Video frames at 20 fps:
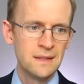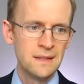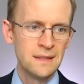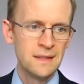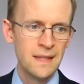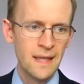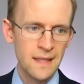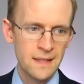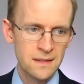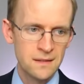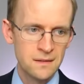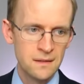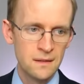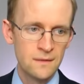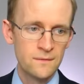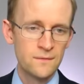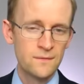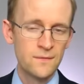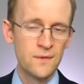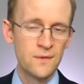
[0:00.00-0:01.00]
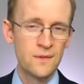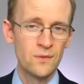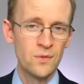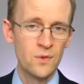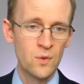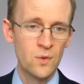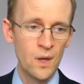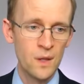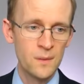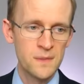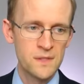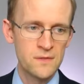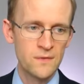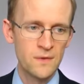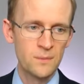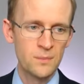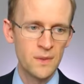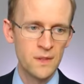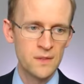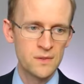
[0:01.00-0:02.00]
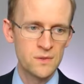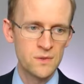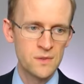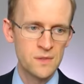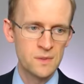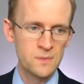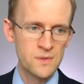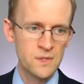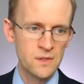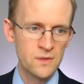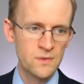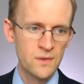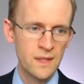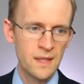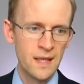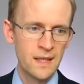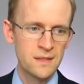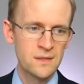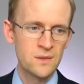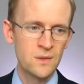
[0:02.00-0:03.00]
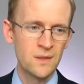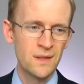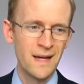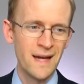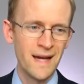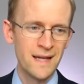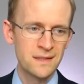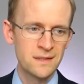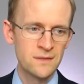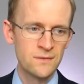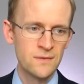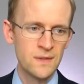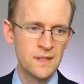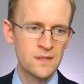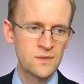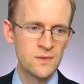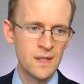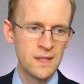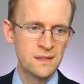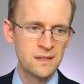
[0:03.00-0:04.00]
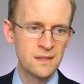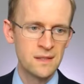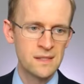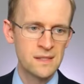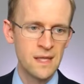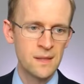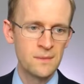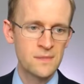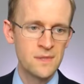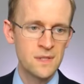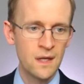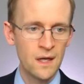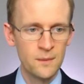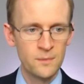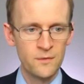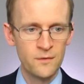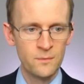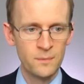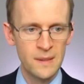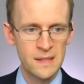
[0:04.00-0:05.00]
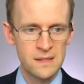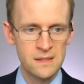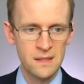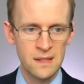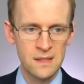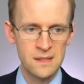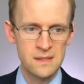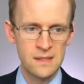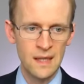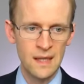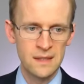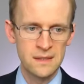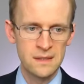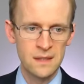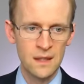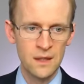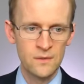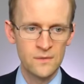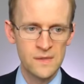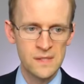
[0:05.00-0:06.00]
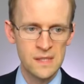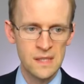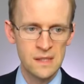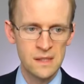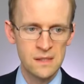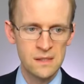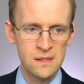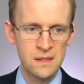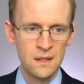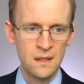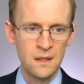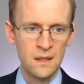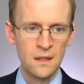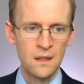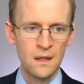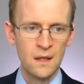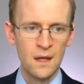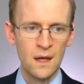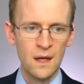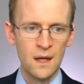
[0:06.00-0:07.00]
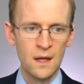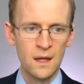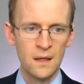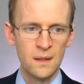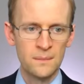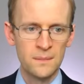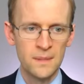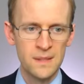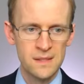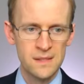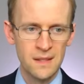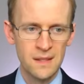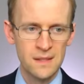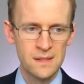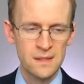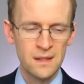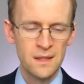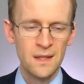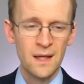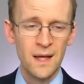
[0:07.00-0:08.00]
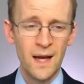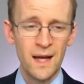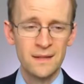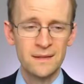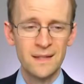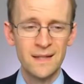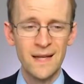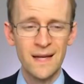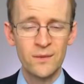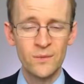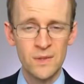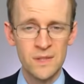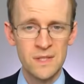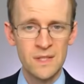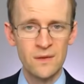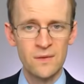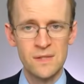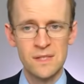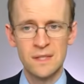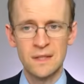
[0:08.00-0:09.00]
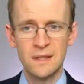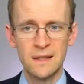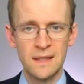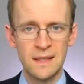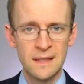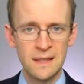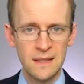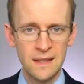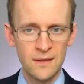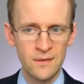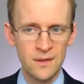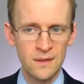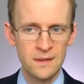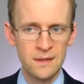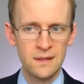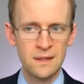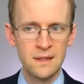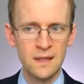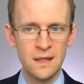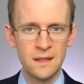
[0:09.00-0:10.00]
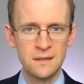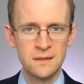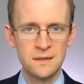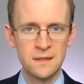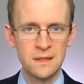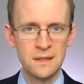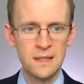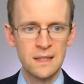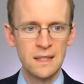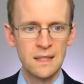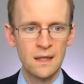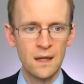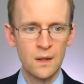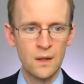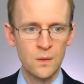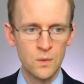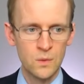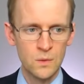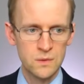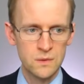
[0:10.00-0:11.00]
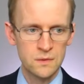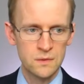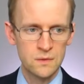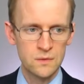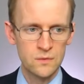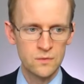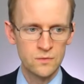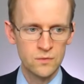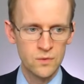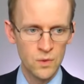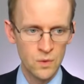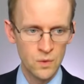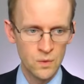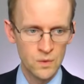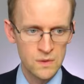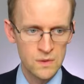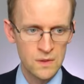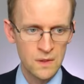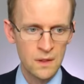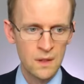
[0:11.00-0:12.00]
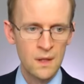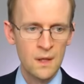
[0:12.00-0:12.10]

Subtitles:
Next, for the requirements for the branch or subsidiary, it's got to actively trade in the same type of business as the overseas business. And the language here is slightly clearer than under the old rules